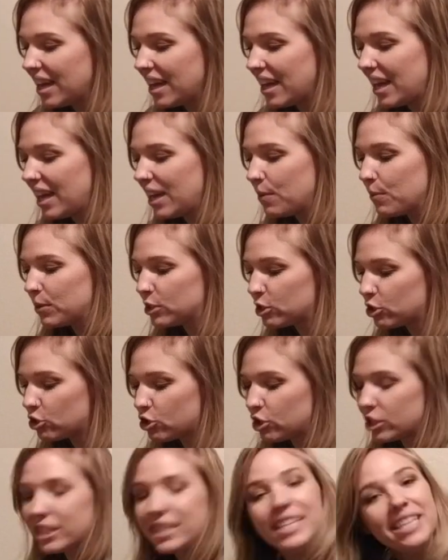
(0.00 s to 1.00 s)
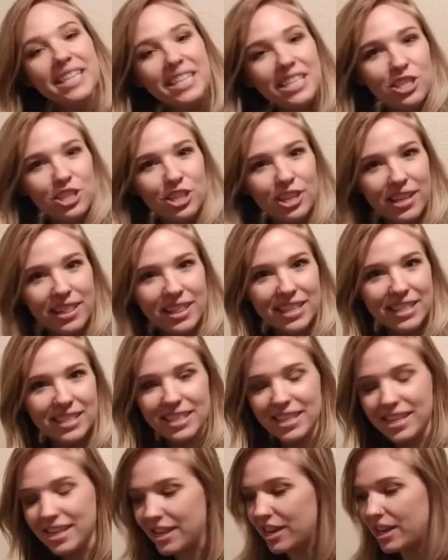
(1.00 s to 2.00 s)
I was strategic this
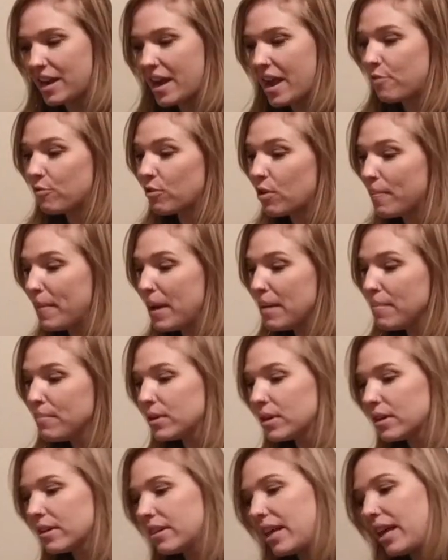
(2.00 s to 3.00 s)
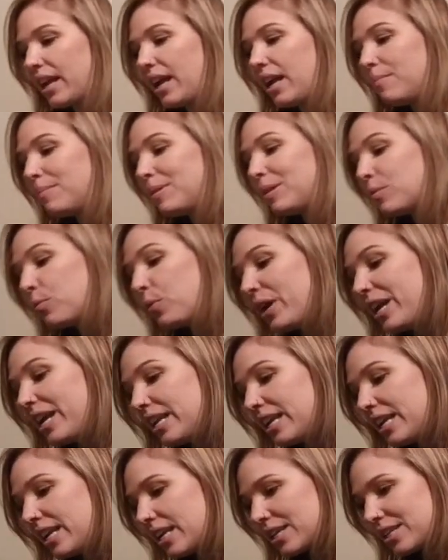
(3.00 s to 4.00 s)
year and remembered that I had been
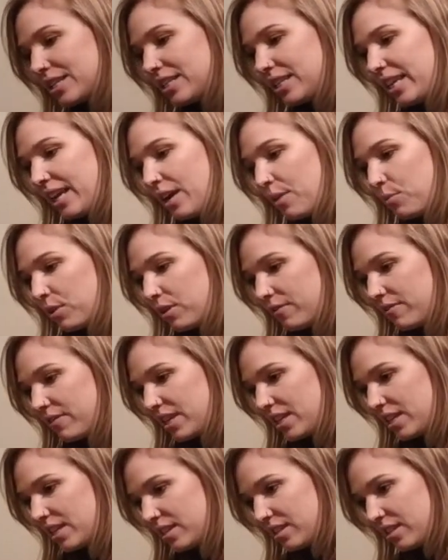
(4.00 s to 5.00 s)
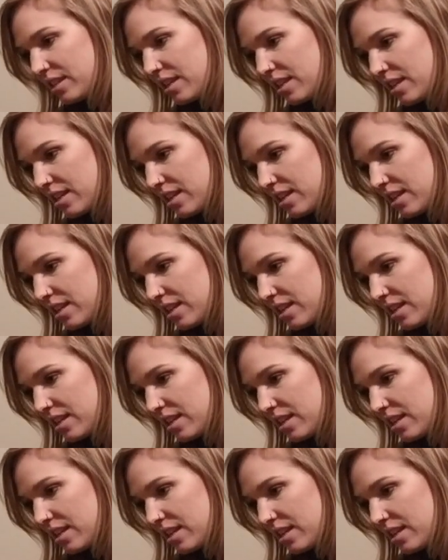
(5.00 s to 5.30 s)
waiting to get one of these.